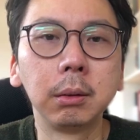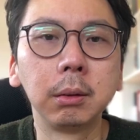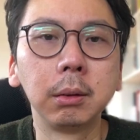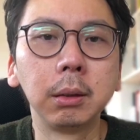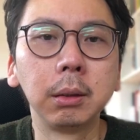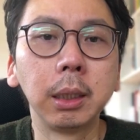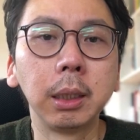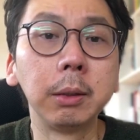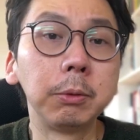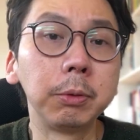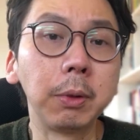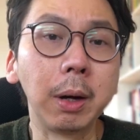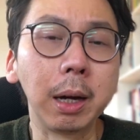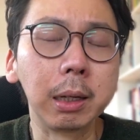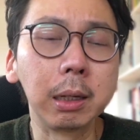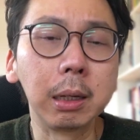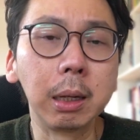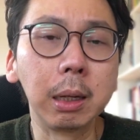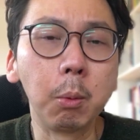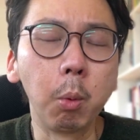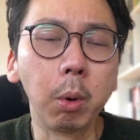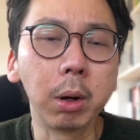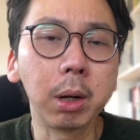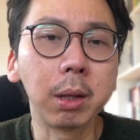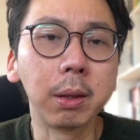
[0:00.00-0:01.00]
And finally,
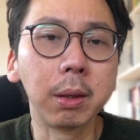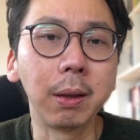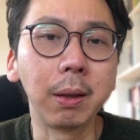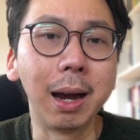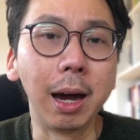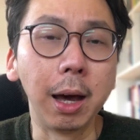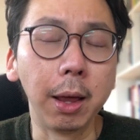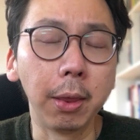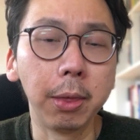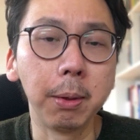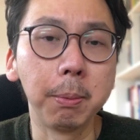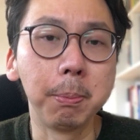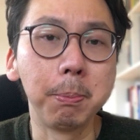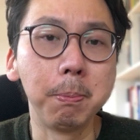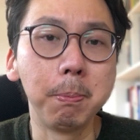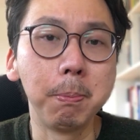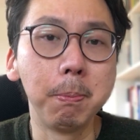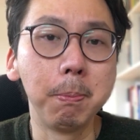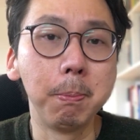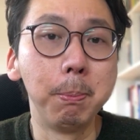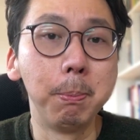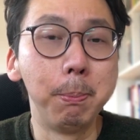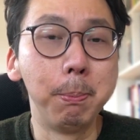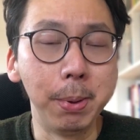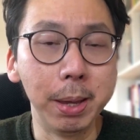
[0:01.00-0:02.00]
one of the other
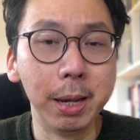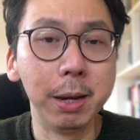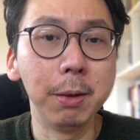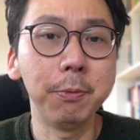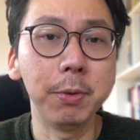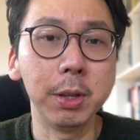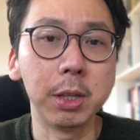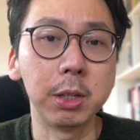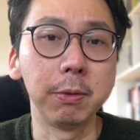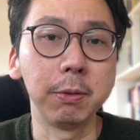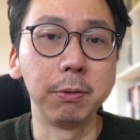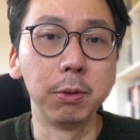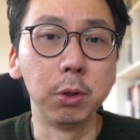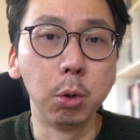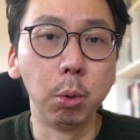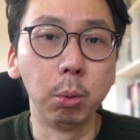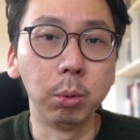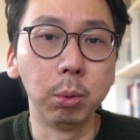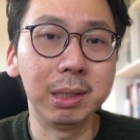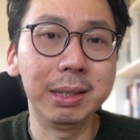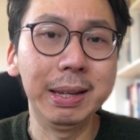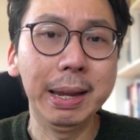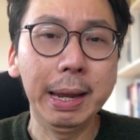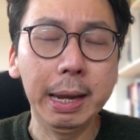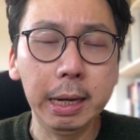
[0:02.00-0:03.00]
benefits of
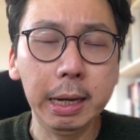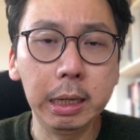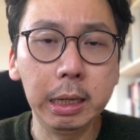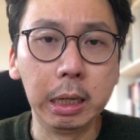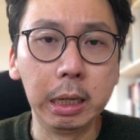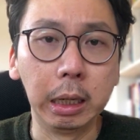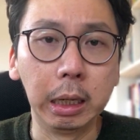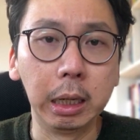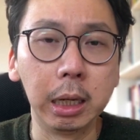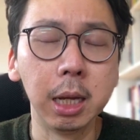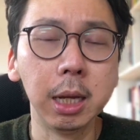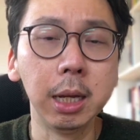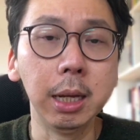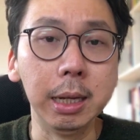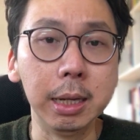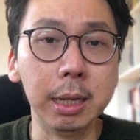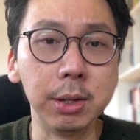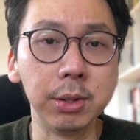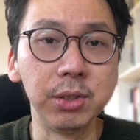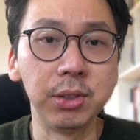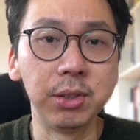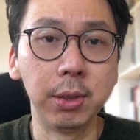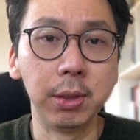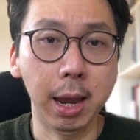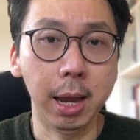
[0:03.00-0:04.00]
note-taking
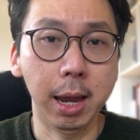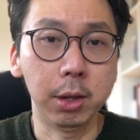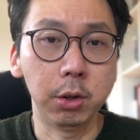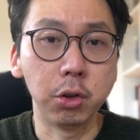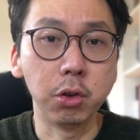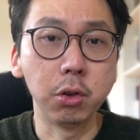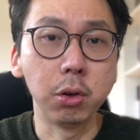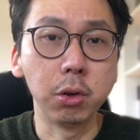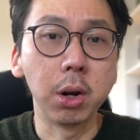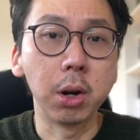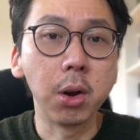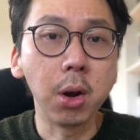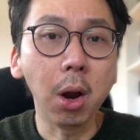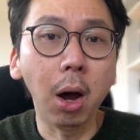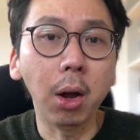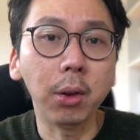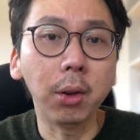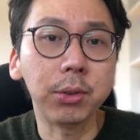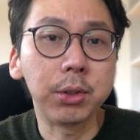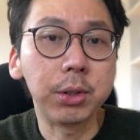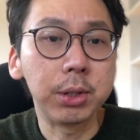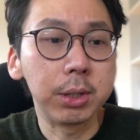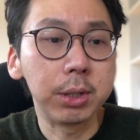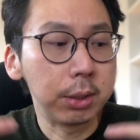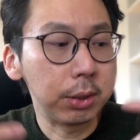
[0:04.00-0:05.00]
is that you're
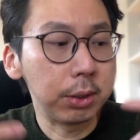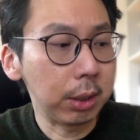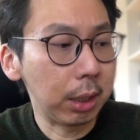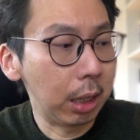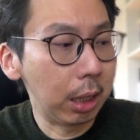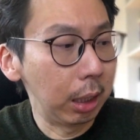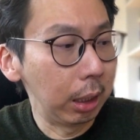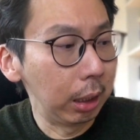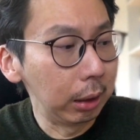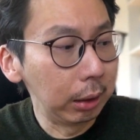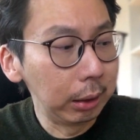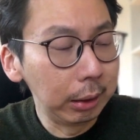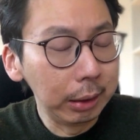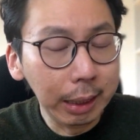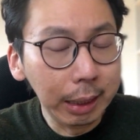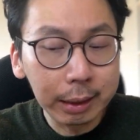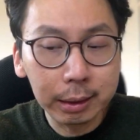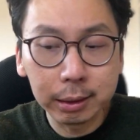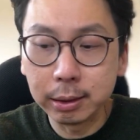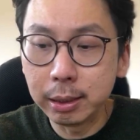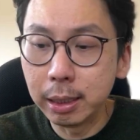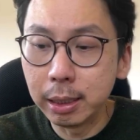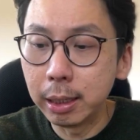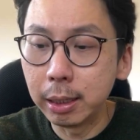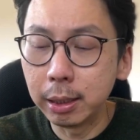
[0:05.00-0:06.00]
not just
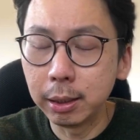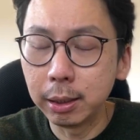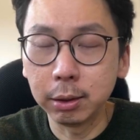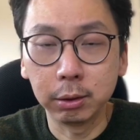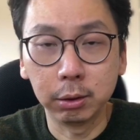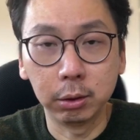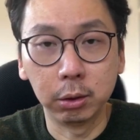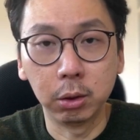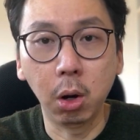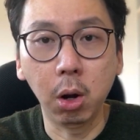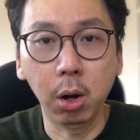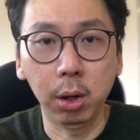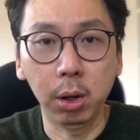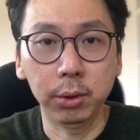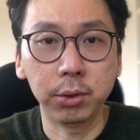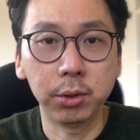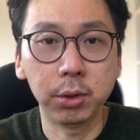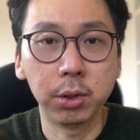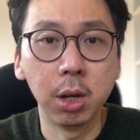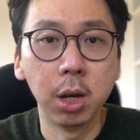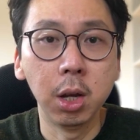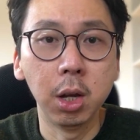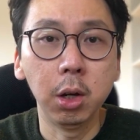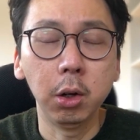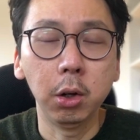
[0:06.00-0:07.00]
collecting dots.
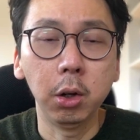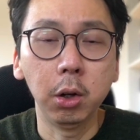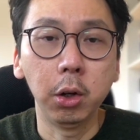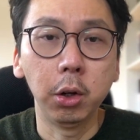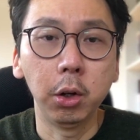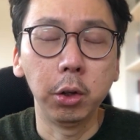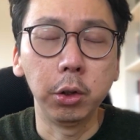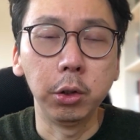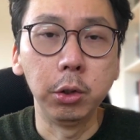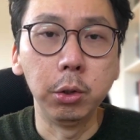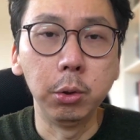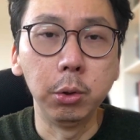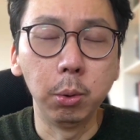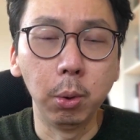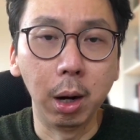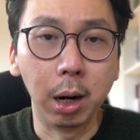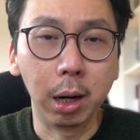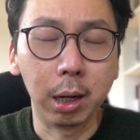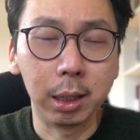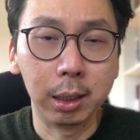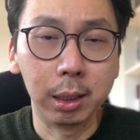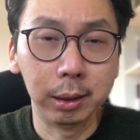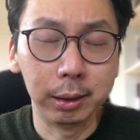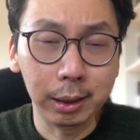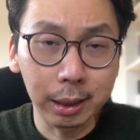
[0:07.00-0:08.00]
You are
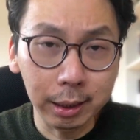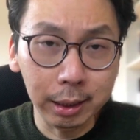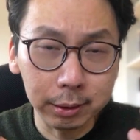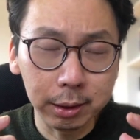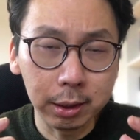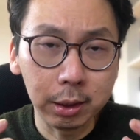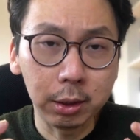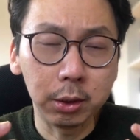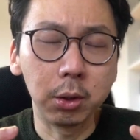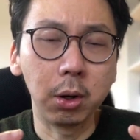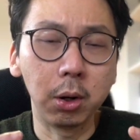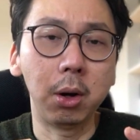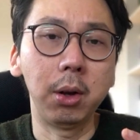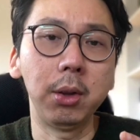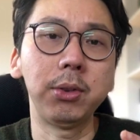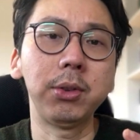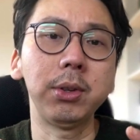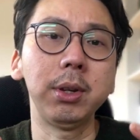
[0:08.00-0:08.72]
collecting dots